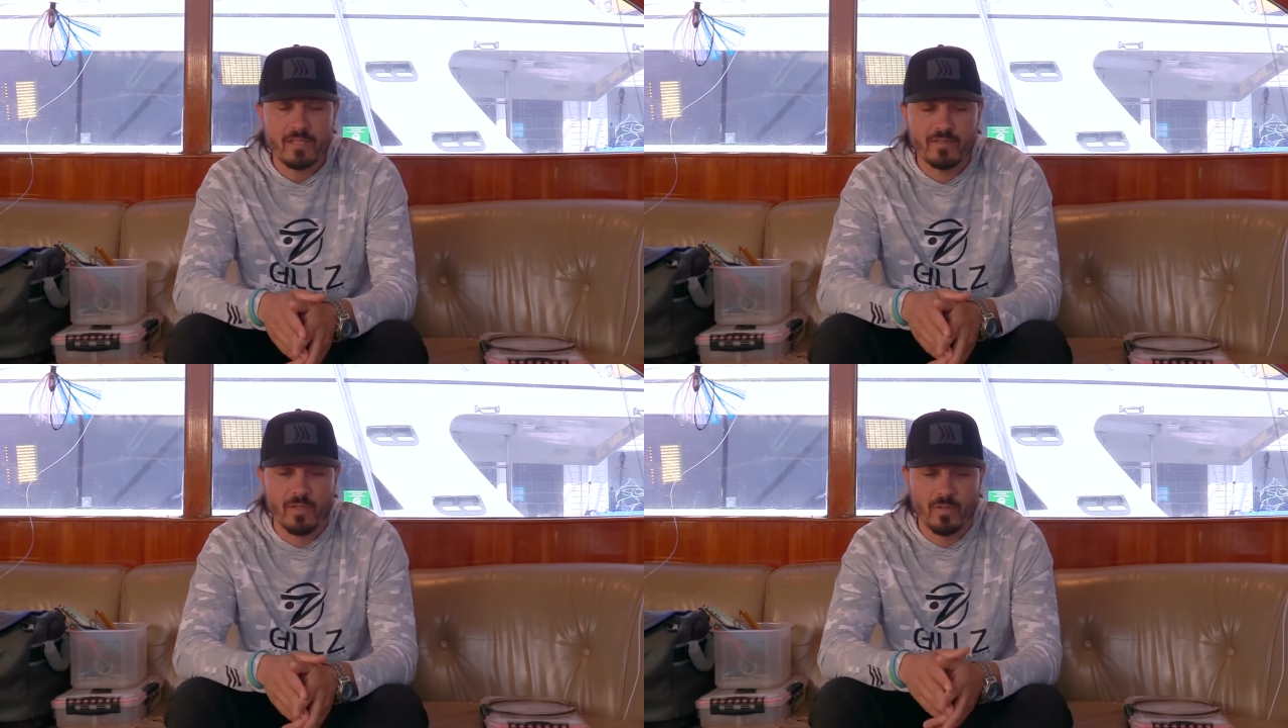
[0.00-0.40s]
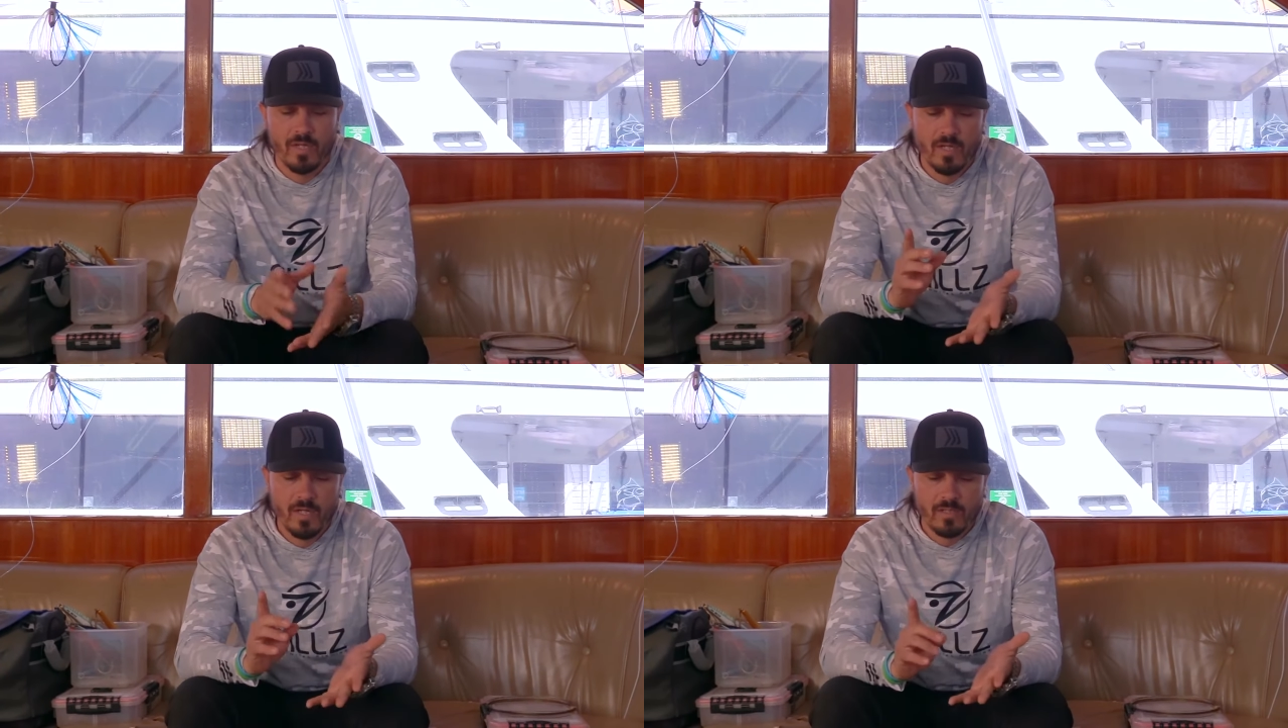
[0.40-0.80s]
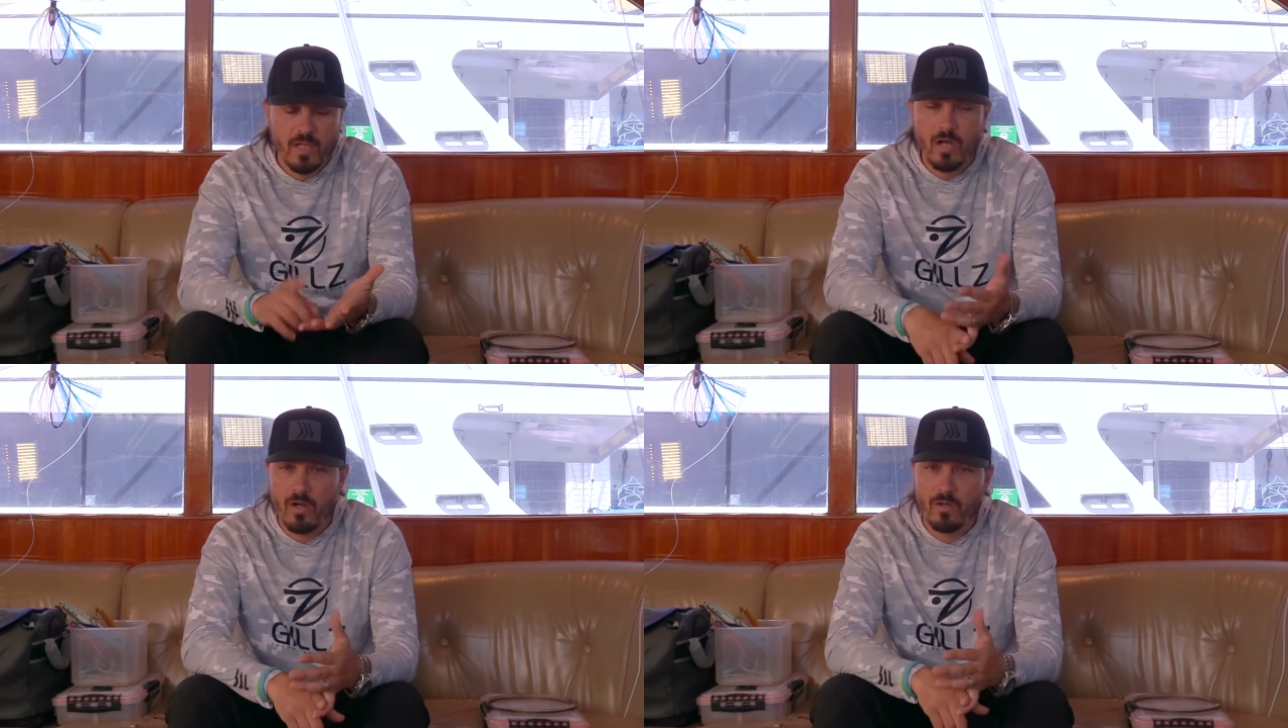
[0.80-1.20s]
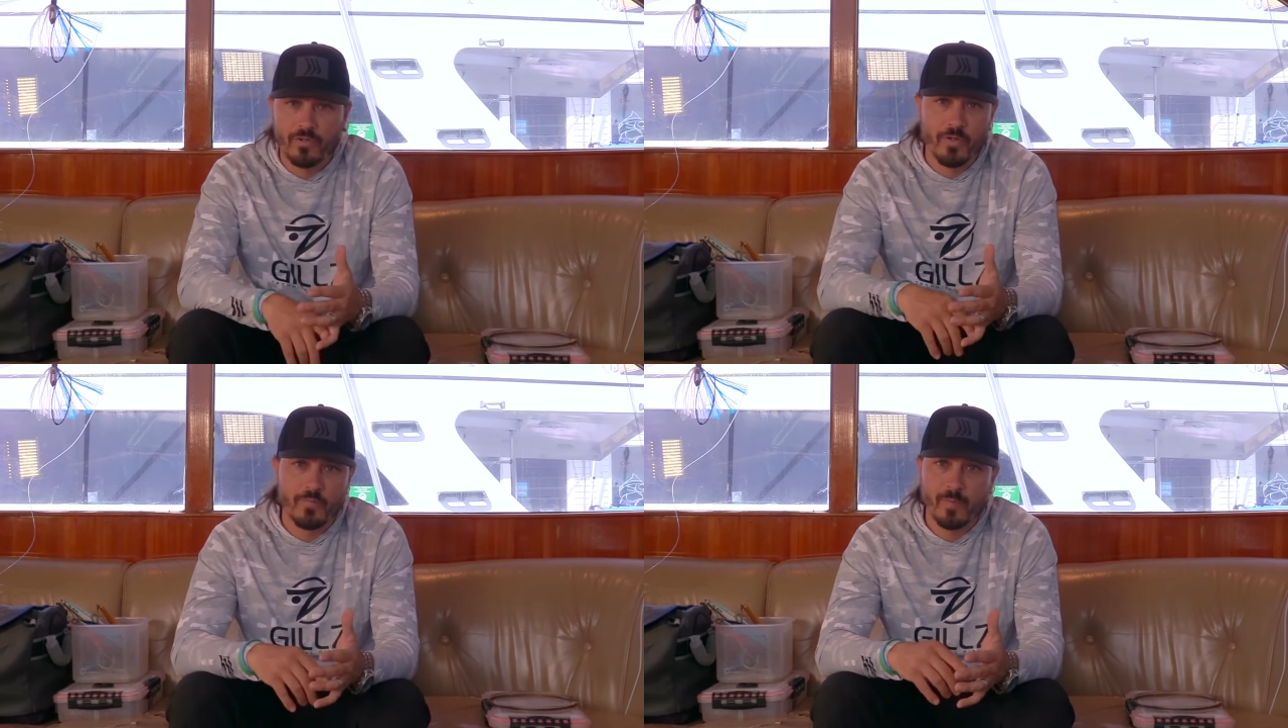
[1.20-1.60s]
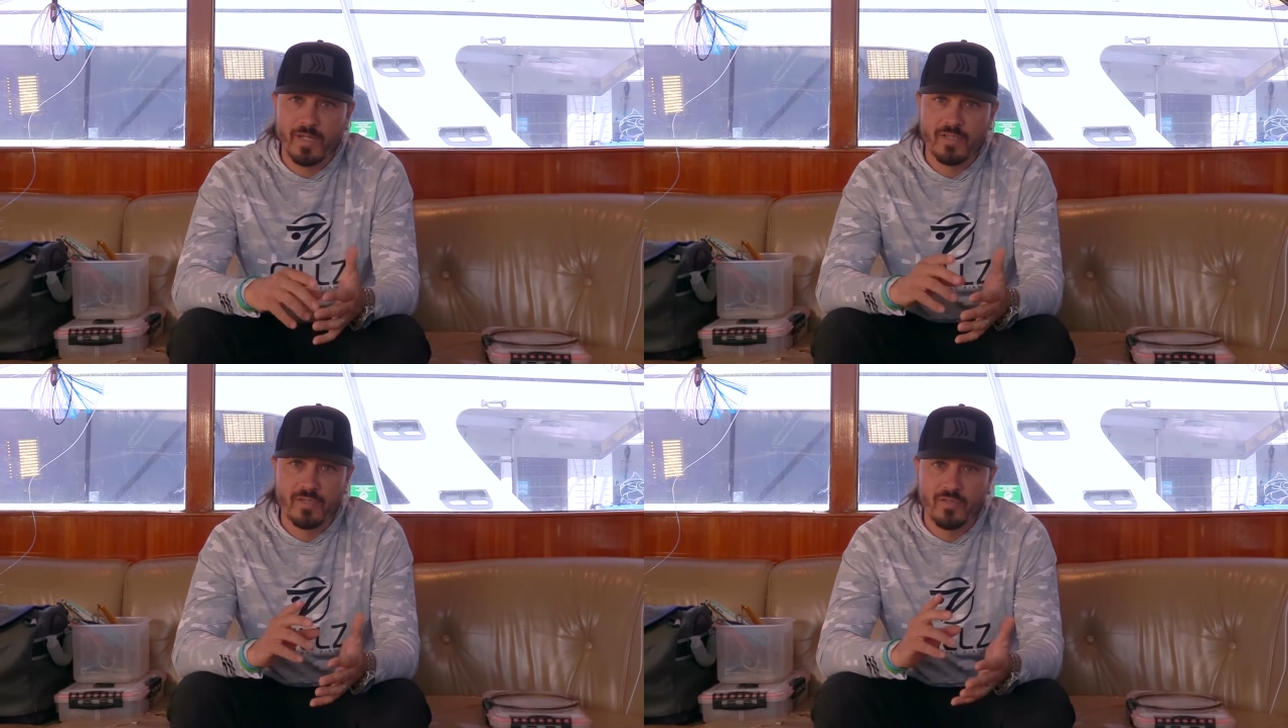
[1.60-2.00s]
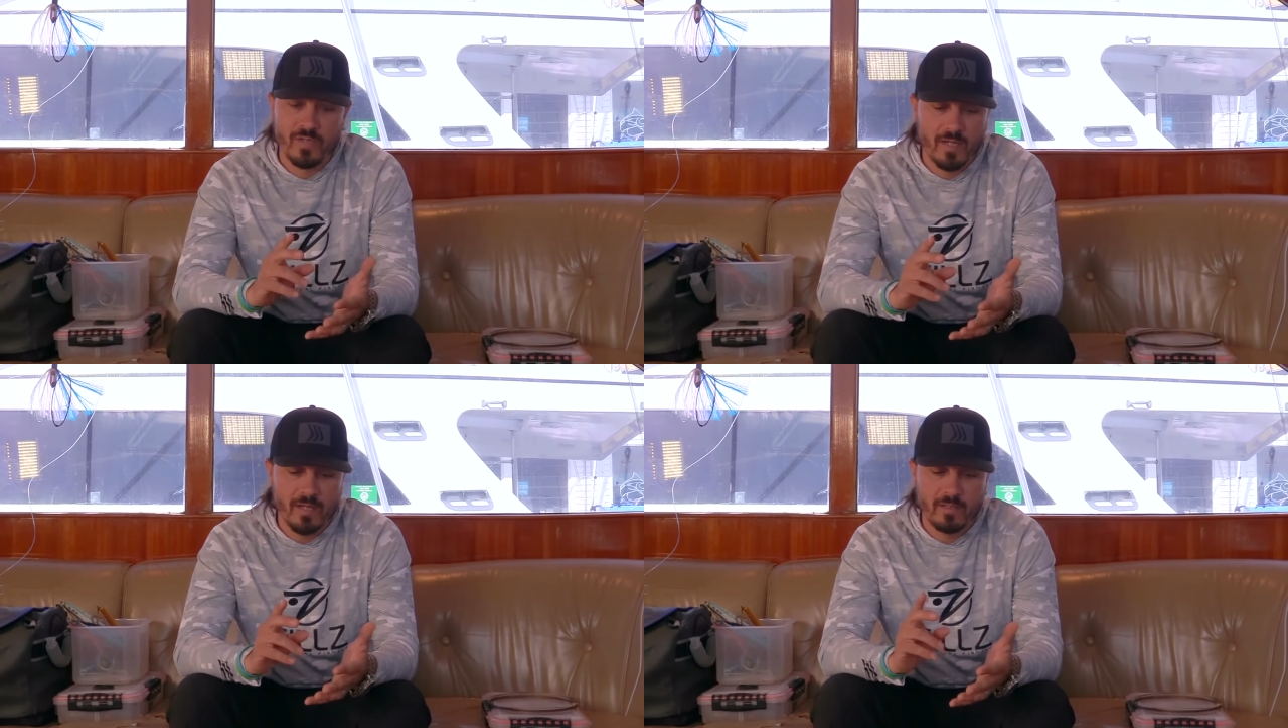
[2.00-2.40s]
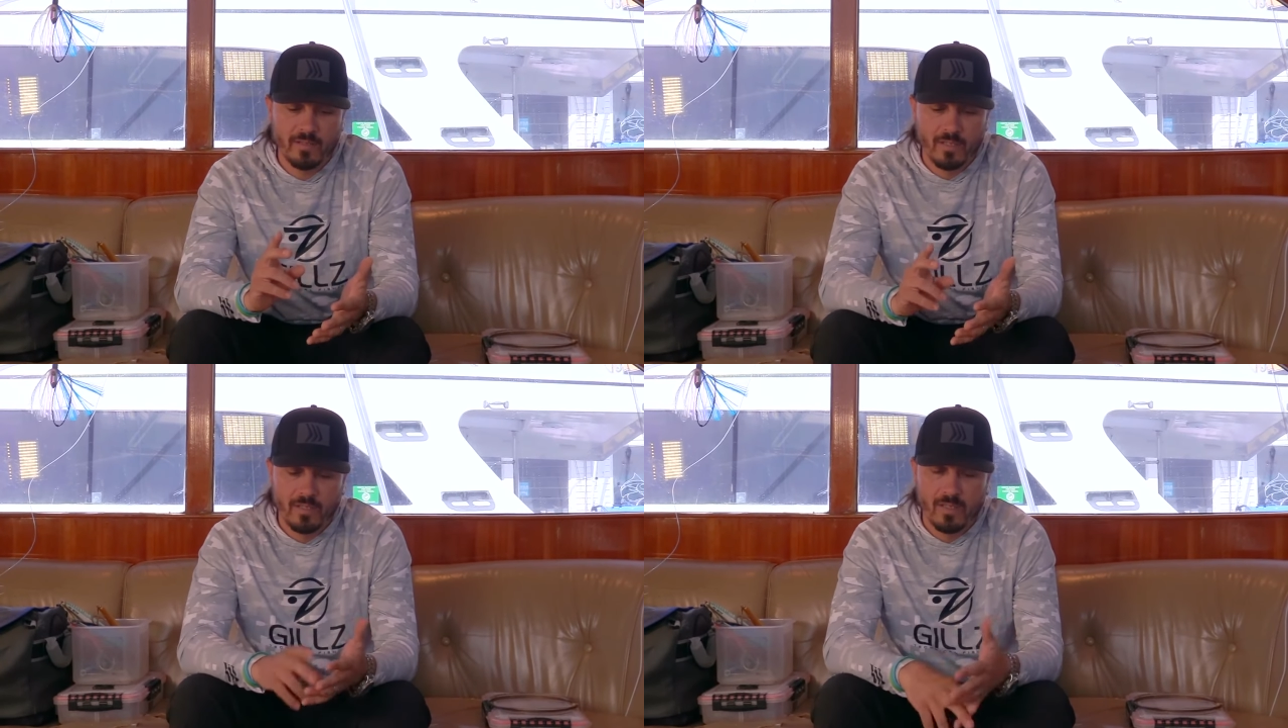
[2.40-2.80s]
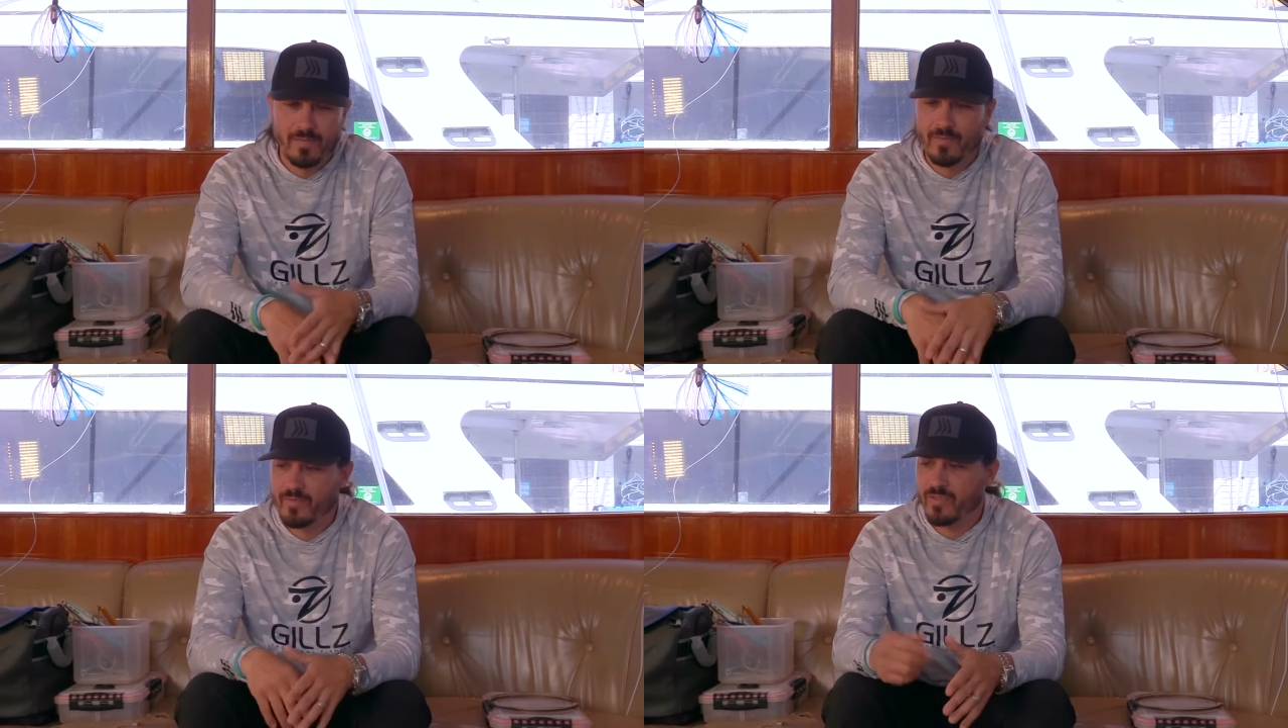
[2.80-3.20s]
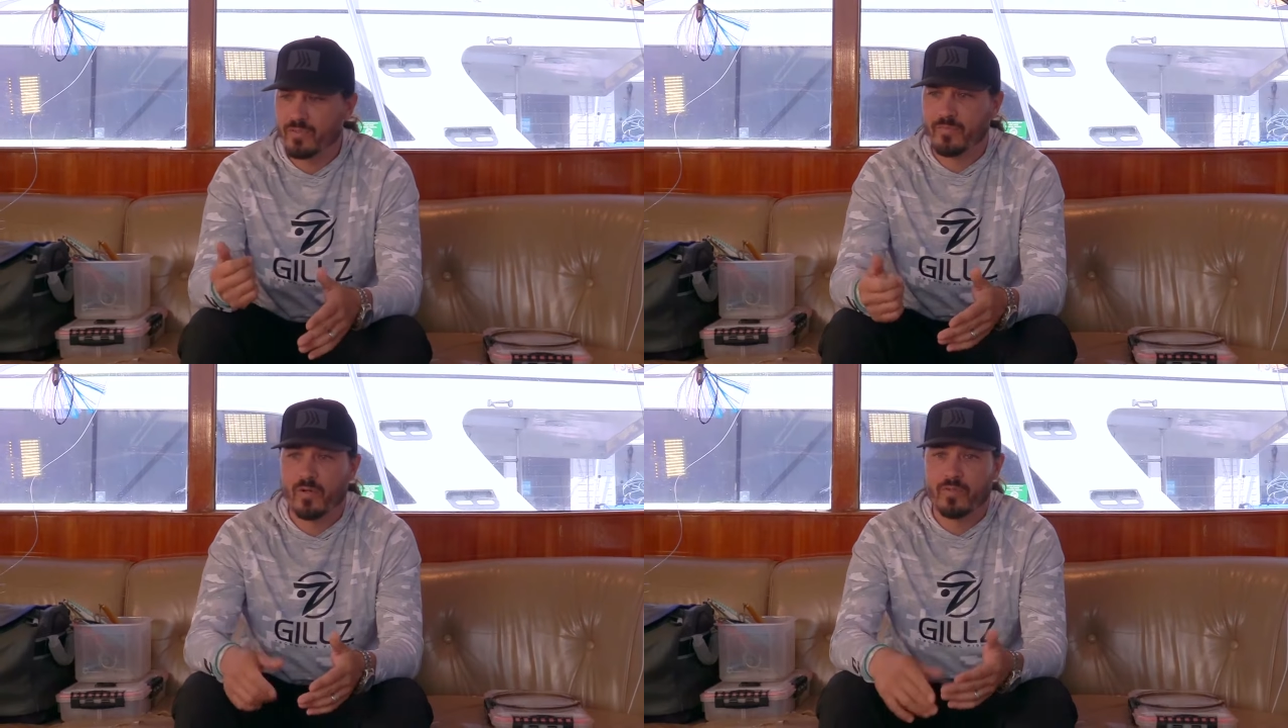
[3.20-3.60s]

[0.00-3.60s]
So log all your information that you can, even if it's on your phone.